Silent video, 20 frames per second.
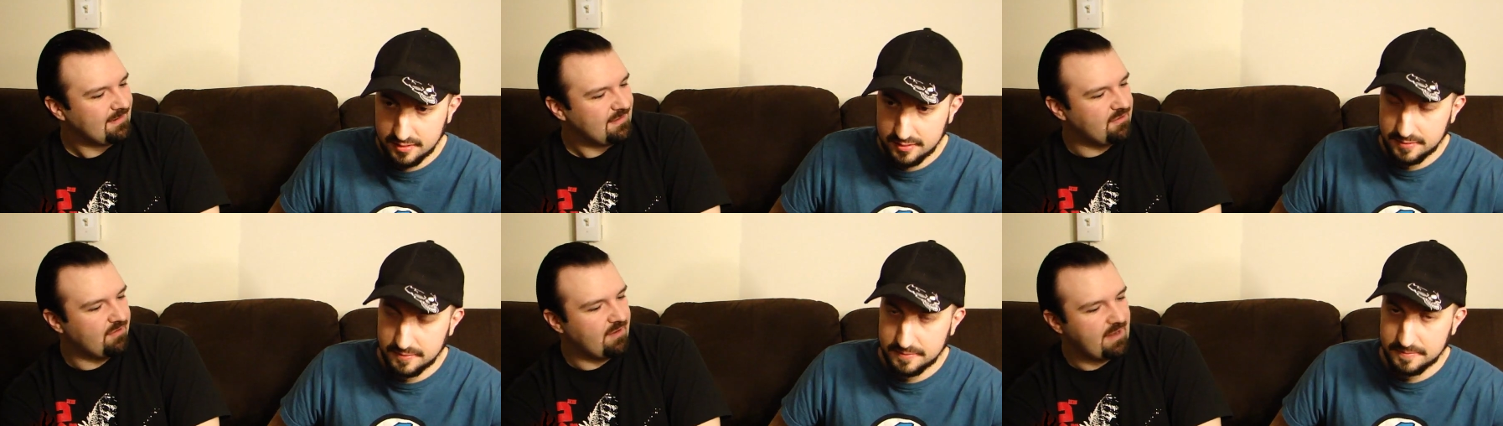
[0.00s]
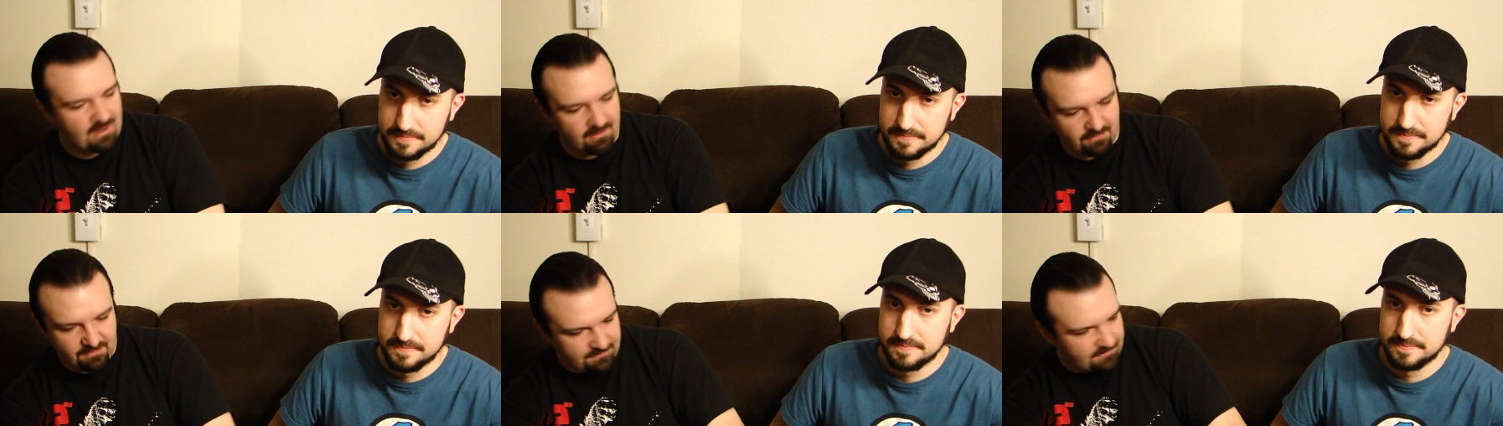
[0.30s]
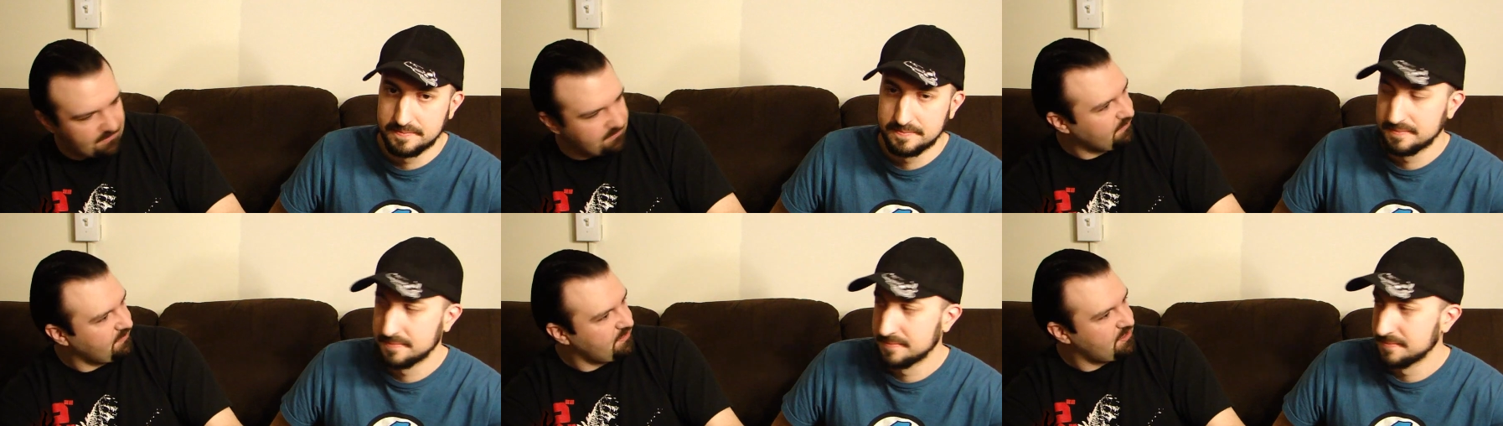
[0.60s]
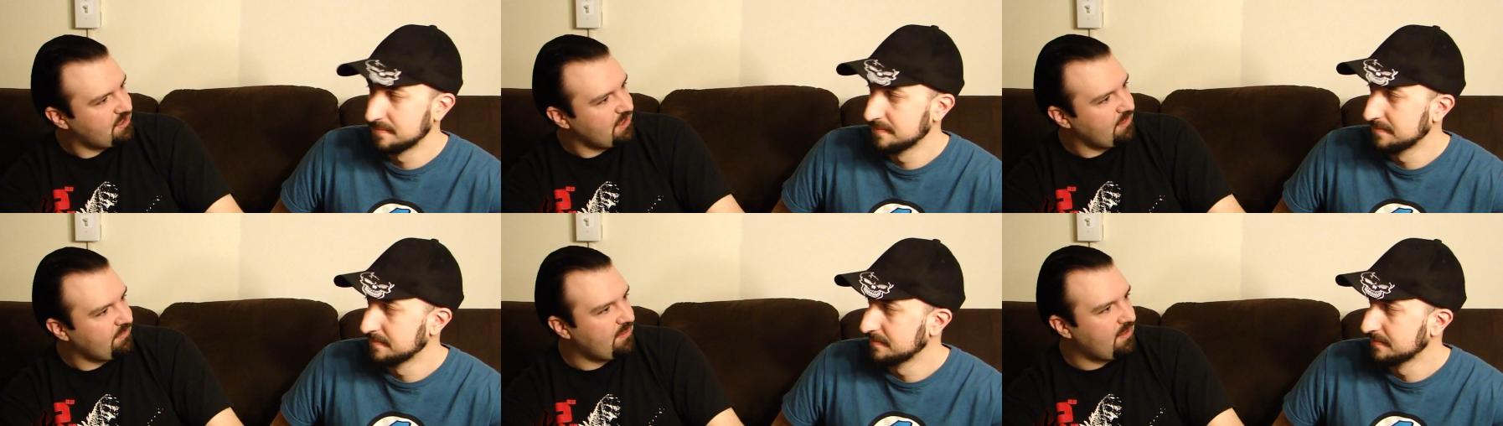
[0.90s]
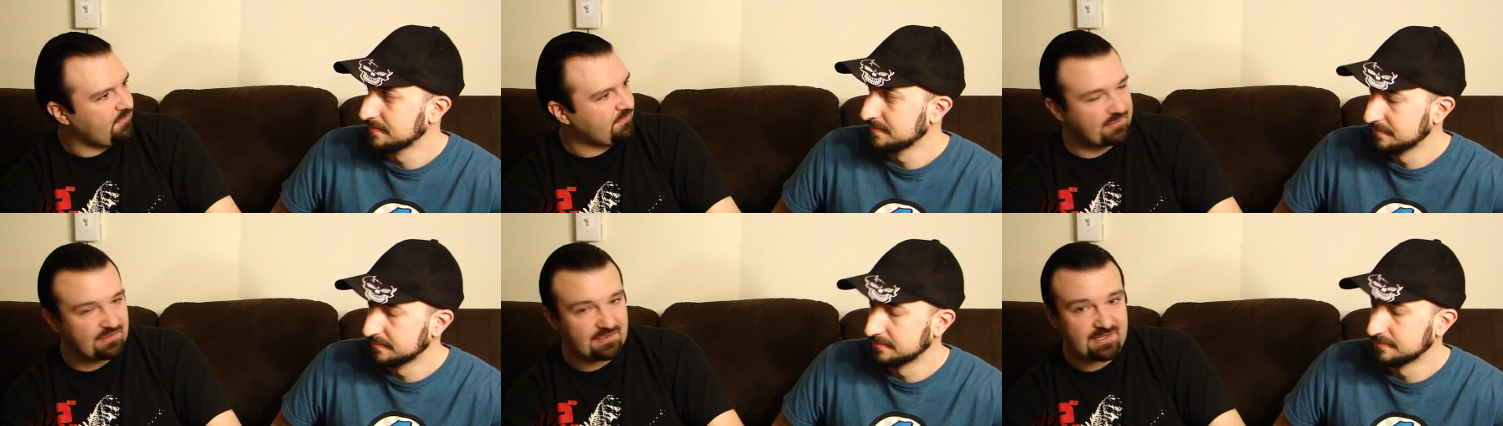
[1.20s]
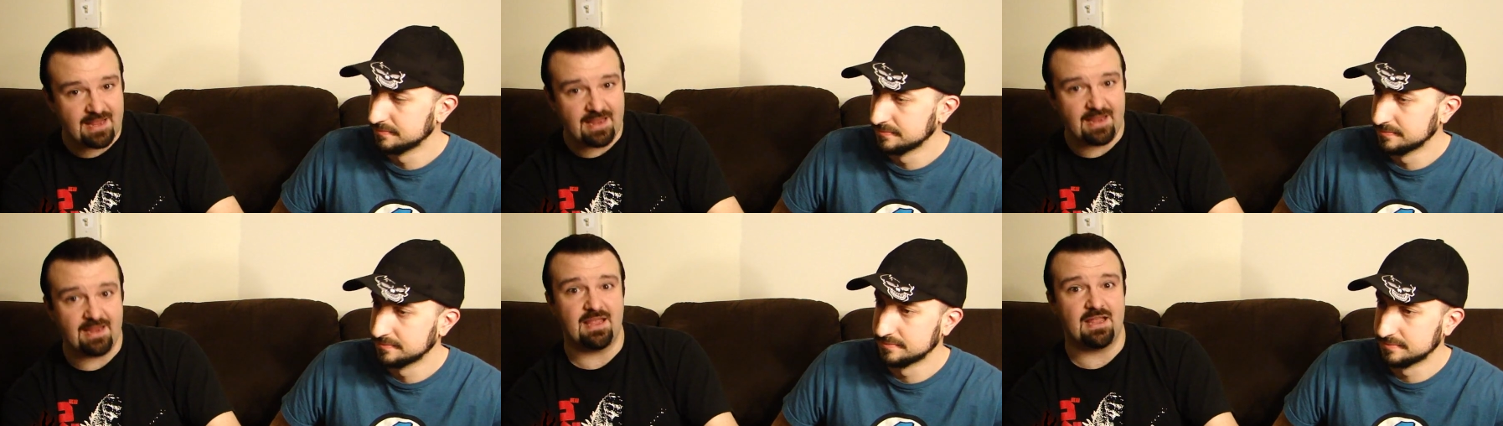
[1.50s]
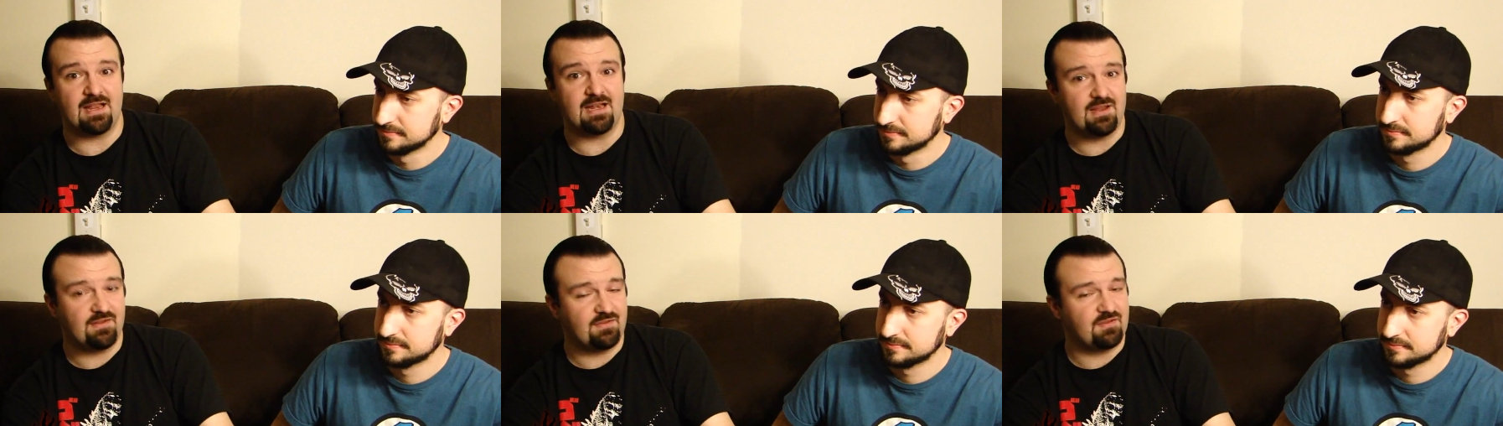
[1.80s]
Speaker 1: You know, Aries is really showing off. Sting,
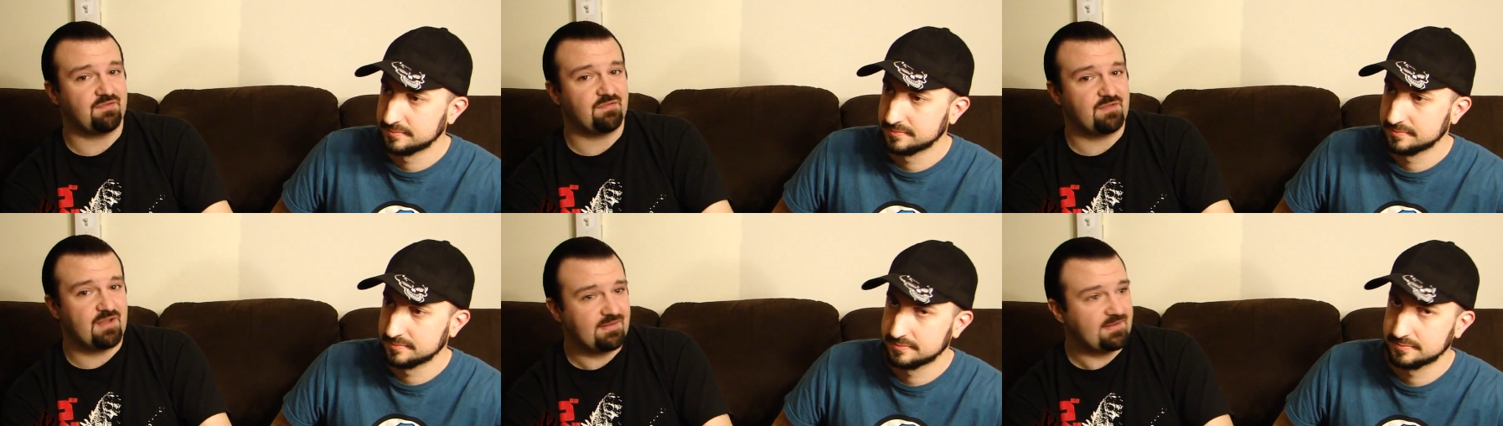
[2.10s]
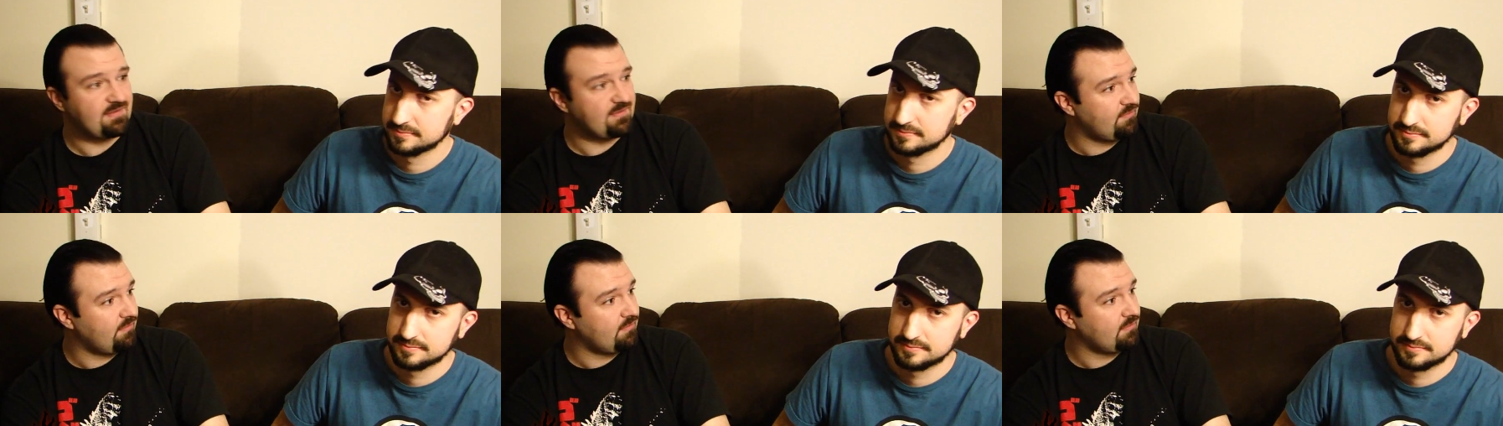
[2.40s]
in his defense, he's an